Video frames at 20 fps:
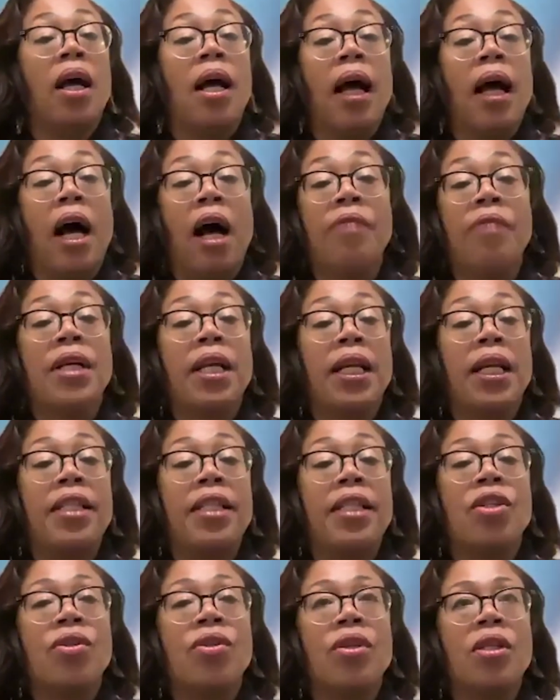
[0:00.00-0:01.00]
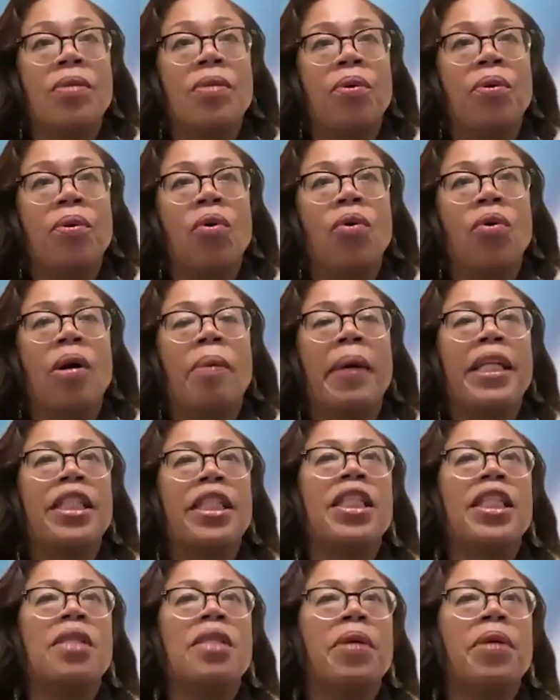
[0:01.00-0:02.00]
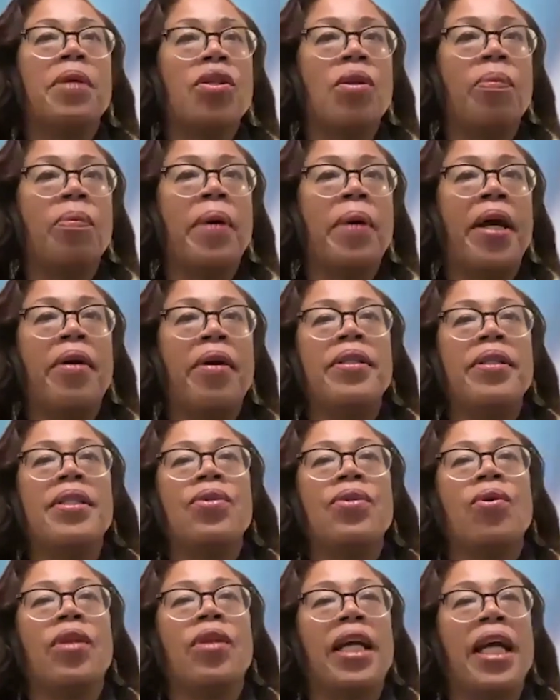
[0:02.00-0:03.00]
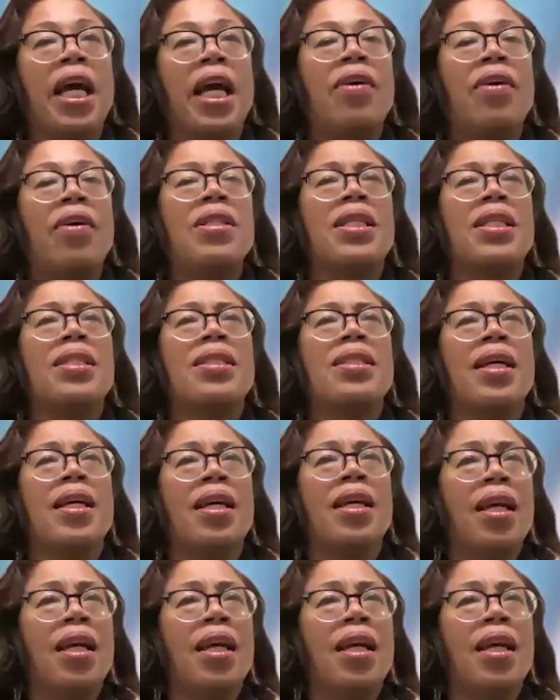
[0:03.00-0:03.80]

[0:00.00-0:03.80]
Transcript: after listening to this program, actually speak to the parents or the carers and say,